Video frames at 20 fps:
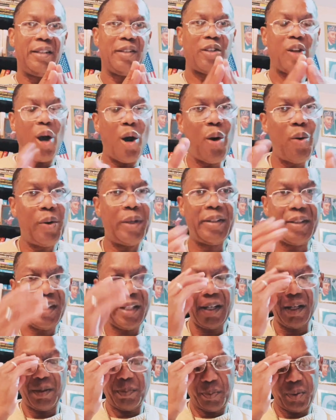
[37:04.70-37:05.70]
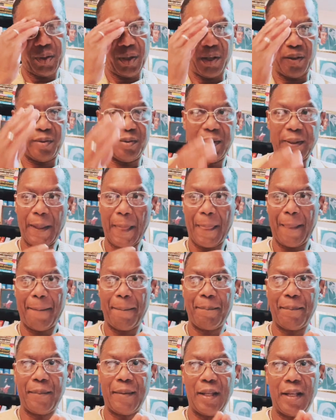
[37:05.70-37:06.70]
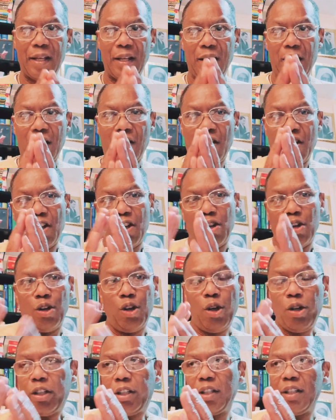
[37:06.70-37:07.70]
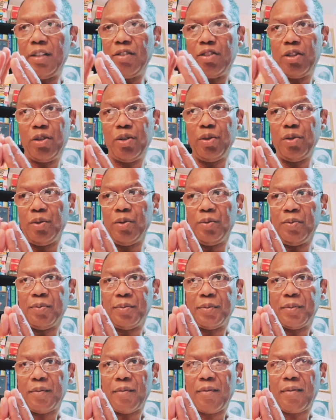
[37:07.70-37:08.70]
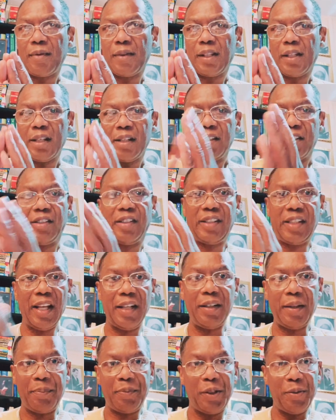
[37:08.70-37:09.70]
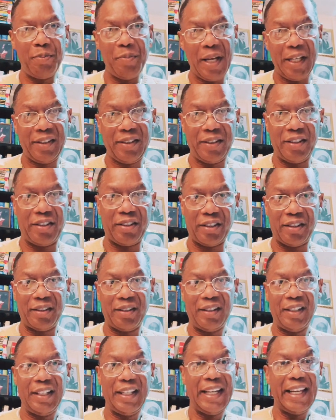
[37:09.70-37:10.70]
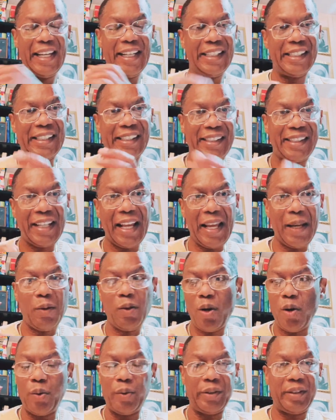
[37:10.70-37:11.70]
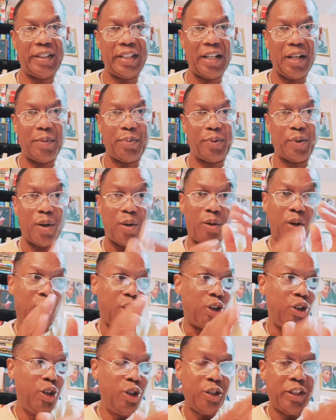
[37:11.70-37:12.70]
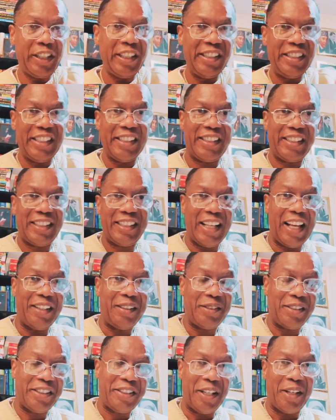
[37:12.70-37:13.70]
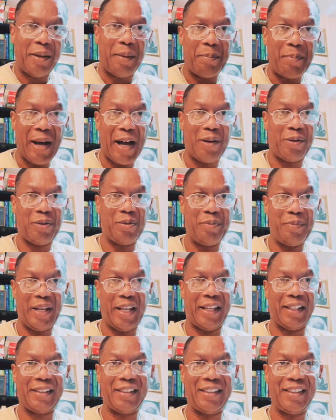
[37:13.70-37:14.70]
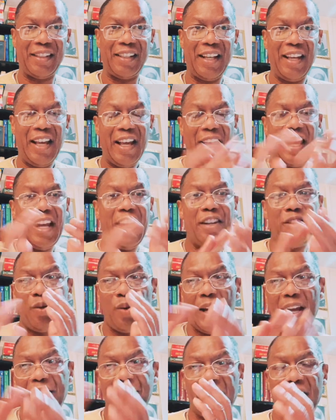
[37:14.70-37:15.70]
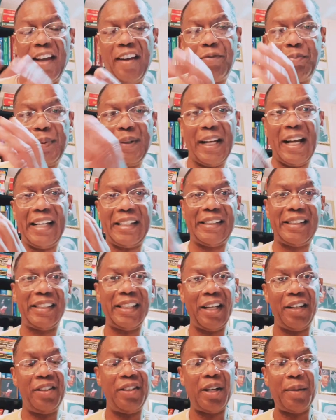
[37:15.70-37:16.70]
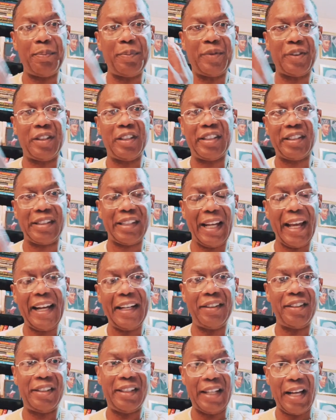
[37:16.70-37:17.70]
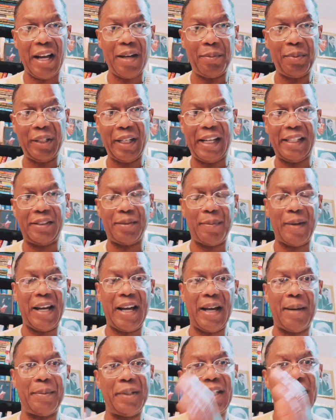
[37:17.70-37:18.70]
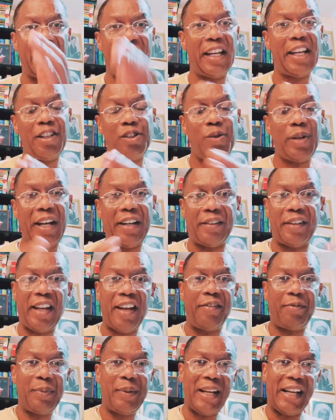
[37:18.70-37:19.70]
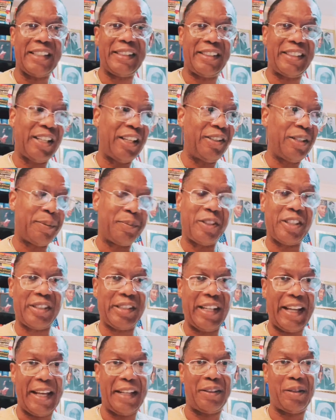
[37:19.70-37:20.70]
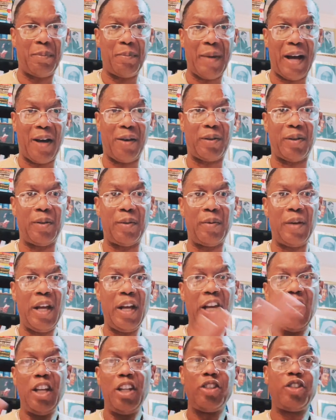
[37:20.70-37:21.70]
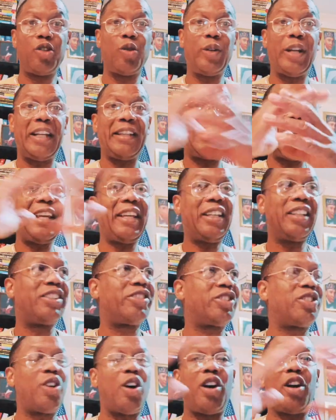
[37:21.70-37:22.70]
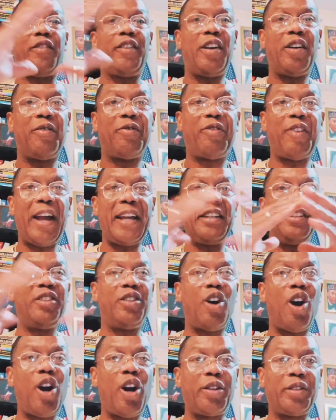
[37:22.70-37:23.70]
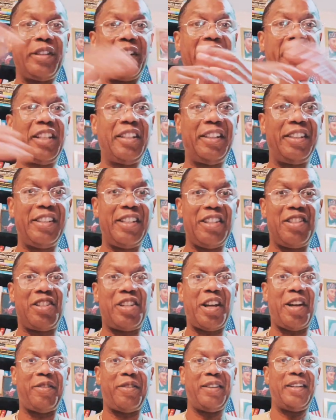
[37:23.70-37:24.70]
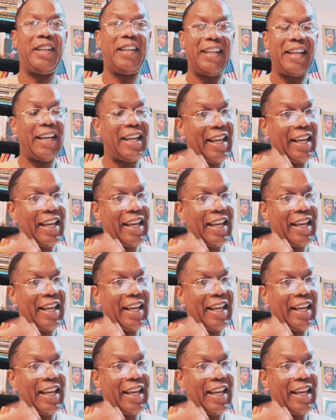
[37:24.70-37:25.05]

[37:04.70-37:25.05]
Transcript: COINTELPRO looking to set up the messenger, and the same COINTELPRO looking to set up Malcolm X. Here you have the FBI setting up the slander, the honorable Elijah Muhammad, and here you have the FBI setting up the slander Malcolm so that they can start fighting and arguing, killing each other.